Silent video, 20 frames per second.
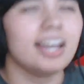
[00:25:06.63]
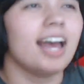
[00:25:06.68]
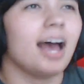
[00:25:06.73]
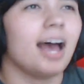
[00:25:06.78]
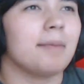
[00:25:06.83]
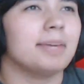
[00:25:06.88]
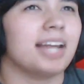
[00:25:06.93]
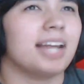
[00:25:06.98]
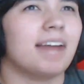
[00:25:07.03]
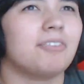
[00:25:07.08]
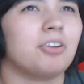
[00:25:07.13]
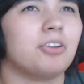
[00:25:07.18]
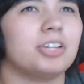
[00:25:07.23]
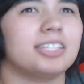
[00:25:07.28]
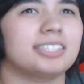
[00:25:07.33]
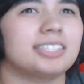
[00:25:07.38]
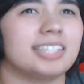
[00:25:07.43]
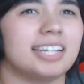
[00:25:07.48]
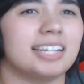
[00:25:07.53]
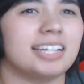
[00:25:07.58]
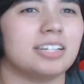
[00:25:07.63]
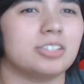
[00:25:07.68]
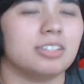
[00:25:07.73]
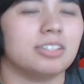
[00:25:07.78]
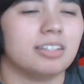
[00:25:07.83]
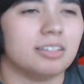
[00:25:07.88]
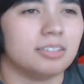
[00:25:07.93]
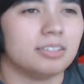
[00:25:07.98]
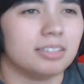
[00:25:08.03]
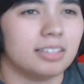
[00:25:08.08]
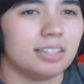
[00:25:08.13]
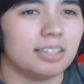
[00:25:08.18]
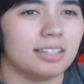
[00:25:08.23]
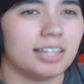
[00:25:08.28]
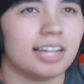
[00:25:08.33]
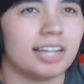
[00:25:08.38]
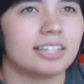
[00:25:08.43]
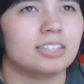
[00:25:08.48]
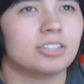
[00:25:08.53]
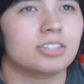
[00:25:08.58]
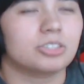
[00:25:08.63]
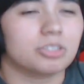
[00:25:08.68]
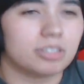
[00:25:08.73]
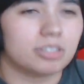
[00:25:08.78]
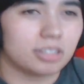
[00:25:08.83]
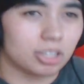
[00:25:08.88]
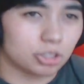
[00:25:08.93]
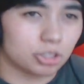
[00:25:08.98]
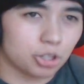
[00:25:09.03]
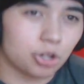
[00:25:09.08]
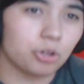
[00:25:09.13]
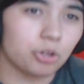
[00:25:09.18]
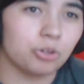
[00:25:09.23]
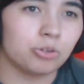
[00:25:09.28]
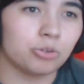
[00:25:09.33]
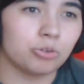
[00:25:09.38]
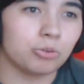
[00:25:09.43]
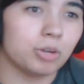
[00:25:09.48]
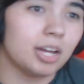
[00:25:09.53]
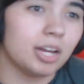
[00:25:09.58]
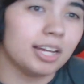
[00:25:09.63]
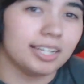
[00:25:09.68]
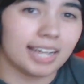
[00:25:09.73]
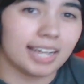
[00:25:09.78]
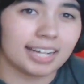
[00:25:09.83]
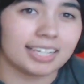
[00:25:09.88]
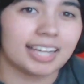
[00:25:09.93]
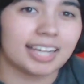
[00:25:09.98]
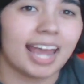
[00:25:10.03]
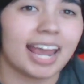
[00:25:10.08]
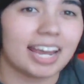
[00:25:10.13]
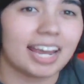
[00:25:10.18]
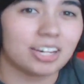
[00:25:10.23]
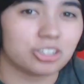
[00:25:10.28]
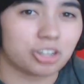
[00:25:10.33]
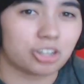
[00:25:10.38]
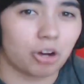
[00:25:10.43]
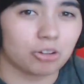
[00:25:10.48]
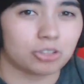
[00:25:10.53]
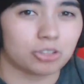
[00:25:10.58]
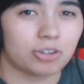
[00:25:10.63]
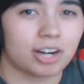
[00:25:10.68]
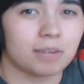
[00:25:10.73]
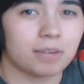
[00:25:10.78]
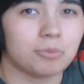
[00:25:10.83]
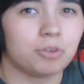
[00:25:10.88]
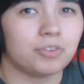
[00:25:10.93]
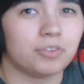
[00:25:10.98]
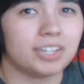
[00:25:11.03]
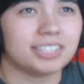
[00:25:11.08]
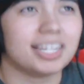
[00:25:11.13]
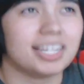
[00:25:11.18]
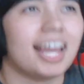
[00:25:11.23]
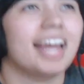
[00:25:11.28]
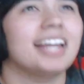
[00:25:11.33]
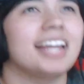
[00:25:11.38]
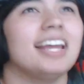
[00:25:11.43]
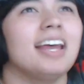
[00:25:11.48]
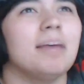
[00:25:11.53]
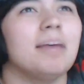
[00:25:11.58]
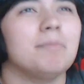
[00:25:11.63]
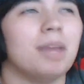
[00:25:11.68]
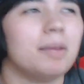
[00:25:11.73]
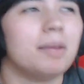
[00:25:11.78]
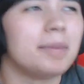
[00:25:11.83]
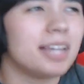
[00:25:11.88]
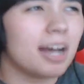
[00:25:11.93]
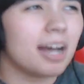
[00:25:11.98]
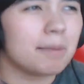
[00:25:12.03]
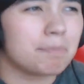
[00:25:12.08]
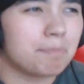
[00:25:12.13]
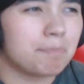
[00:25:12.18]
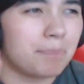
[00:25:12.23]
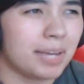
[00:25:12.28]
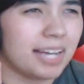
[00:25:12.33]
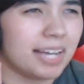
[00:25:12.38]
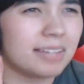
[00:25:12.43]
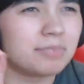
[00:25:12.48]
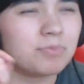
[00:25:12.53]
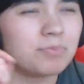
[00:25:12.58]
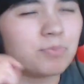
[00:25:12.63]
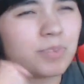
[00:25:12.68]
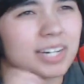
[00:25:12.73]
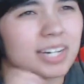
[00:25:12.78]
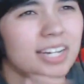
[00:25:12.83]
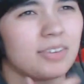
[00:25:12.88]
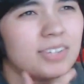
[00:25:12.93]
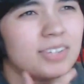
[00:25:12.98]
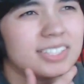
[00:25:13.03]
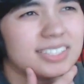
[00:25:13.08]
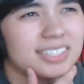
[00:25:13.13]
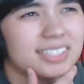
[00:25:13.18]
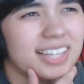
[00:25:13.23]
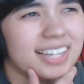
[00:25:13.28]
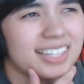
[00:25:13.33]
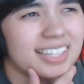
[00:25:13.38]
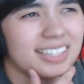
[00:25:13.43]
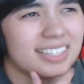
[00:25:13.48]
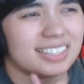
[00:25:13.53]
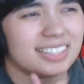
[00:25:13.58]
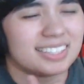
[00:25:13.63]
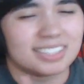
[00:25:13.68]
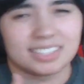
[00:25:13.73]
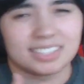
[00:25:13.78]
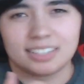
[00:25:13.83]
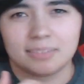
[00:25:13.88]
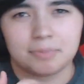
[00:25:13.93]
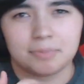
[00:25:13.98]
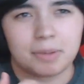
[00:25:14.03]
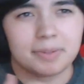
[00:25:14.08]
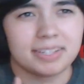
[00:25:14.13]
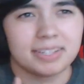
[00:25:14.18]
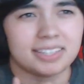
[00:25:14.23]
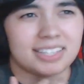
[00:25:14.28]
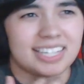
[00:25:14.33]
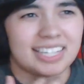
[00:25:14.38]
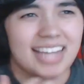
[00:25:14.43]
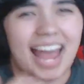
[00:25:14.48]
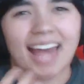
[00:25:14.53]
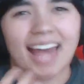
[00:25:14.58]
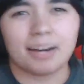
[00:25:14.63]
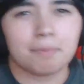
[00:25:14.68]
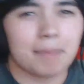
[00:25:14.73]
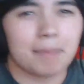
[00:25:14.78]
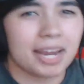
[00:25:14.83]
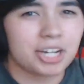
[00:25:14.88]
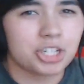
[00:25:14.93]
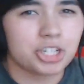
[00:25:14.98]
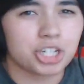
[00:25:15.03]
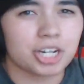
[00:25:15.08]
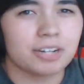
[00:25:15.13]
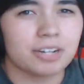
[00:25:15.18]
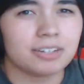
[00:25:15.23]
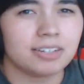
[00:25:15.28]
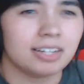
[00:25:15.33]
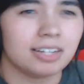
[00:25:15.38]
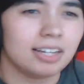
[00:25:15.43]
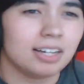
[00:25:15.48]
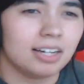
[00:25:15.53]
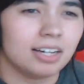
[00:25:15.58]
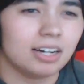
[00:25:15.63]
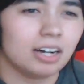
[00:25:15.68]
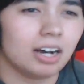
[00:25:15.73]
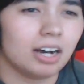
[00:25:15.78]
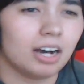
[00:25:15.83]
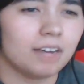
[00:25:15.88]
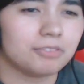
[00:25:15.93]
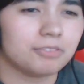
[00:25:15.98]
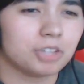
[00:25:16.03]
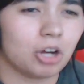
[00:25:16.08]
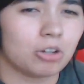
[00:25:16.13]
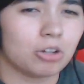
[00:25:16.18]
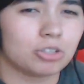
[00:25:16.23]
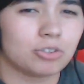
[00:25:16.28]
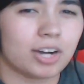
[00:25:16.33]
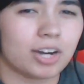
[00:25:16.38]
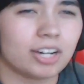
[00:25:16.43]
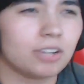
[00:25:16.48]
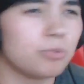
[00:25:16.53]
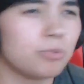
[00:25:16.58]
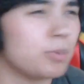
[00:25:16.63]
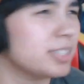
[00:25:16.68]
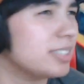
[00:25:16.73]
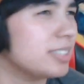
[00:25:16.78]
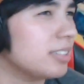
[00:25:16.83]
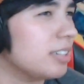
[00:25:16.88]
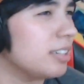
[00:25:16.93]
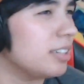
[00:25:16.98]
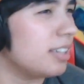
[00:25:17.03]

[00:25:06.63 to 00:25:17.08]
I mean, I've only seen like the two Nick Cage Ghost Rider movies, and maybe a bit when he was like, maybe the animation of Ghost Rider was.